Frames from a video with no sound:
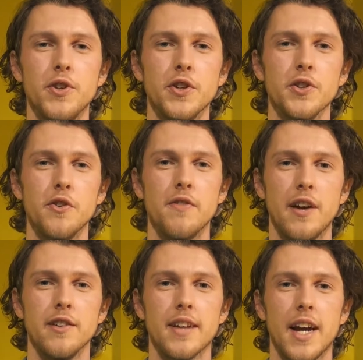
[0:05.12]

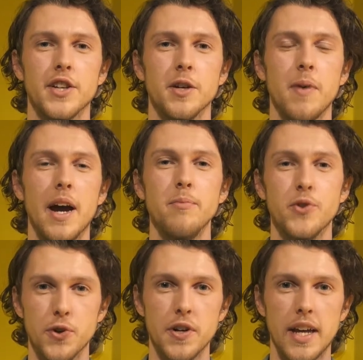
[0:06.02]
Coronavirus Catch Up. I'm
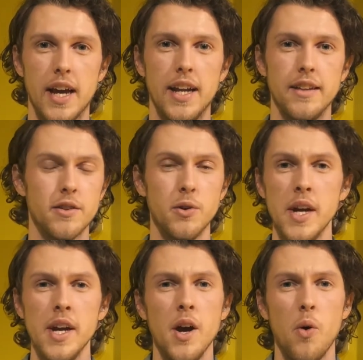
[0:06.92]
Jordan Kenny. So
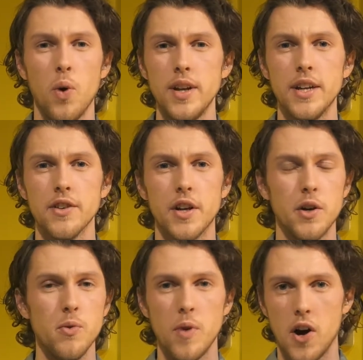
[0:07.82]
1 year
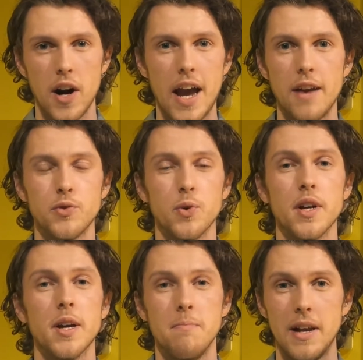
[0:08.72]
ago, our lives were
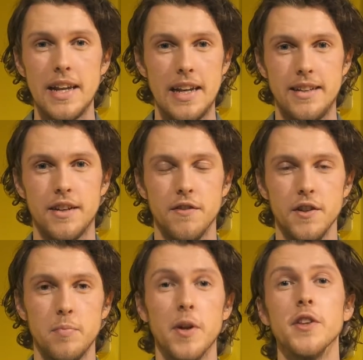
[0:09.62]
completely
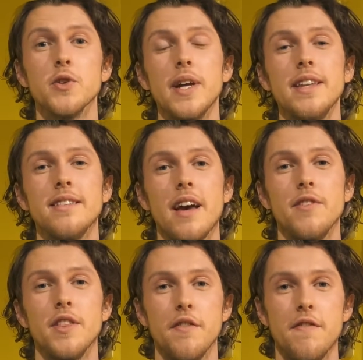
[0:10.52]
different, but on the
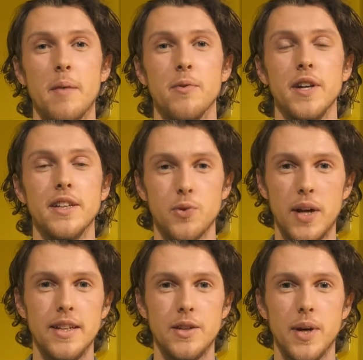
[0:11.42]
27th of February
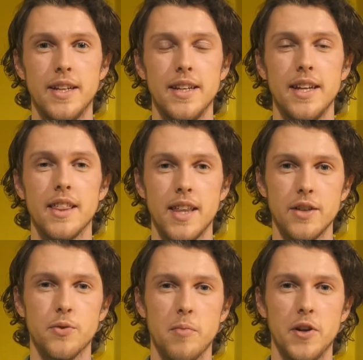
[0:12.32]
2020,
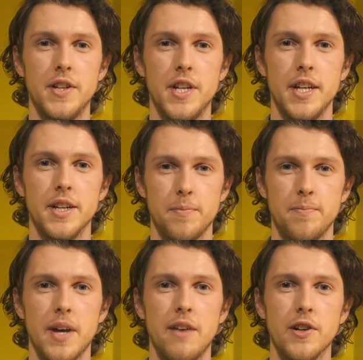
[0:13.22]
things were about to change.
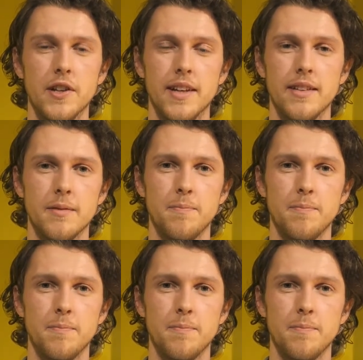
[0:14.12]
Have a look at this.